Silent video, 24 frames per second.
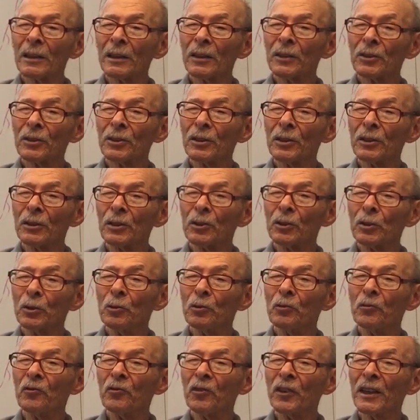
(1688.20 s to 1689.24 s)
can see
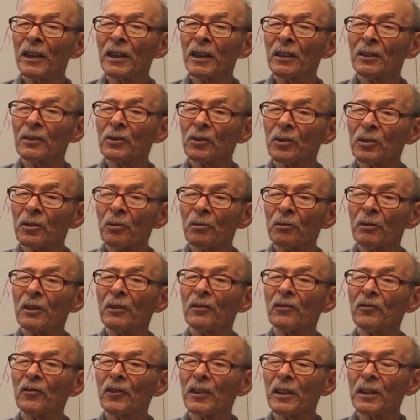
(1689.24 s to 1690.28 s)
two fingers,
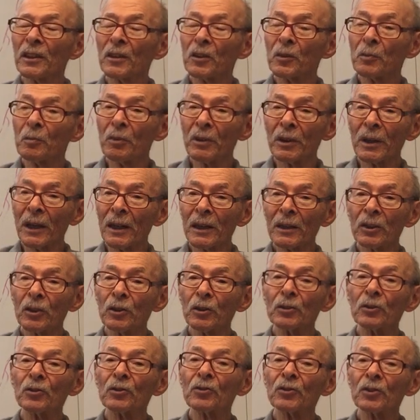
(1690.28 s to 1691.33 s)
three fingers, but I
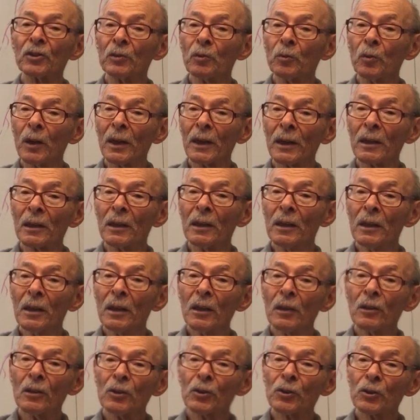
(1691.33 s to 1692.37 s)
couldn't see well.
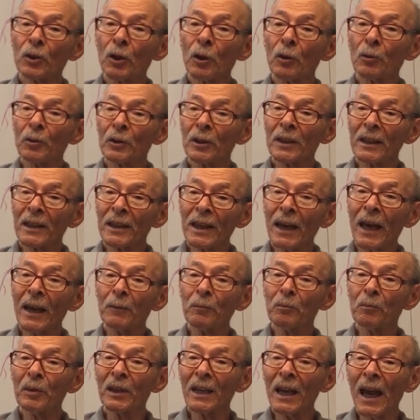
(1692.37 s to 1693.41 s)
So it
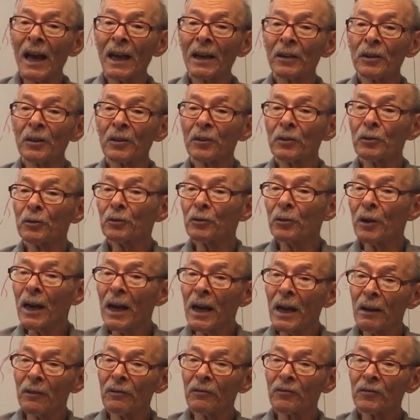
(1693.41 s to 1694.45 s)
kept me out of the
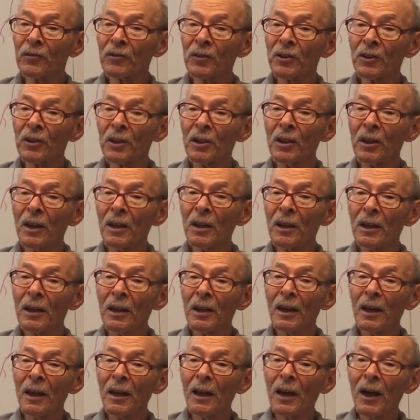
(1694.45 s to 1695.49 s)
draft
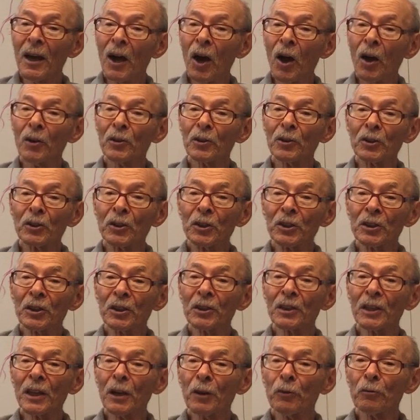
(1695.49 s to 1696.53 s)

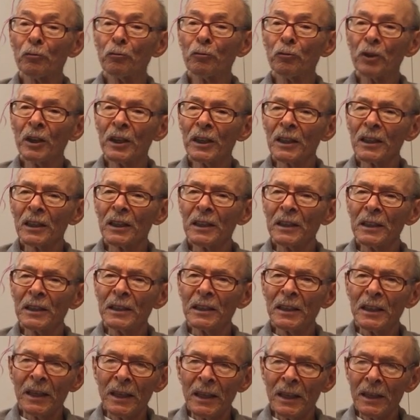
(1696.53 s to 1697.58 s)
until they really
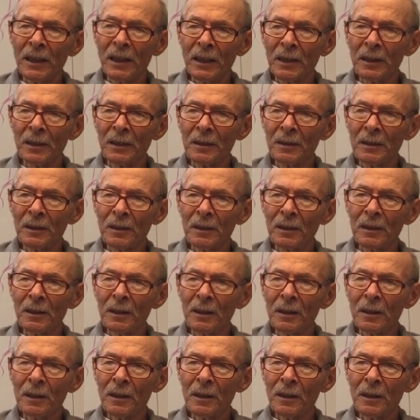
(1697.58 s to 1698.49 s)
needed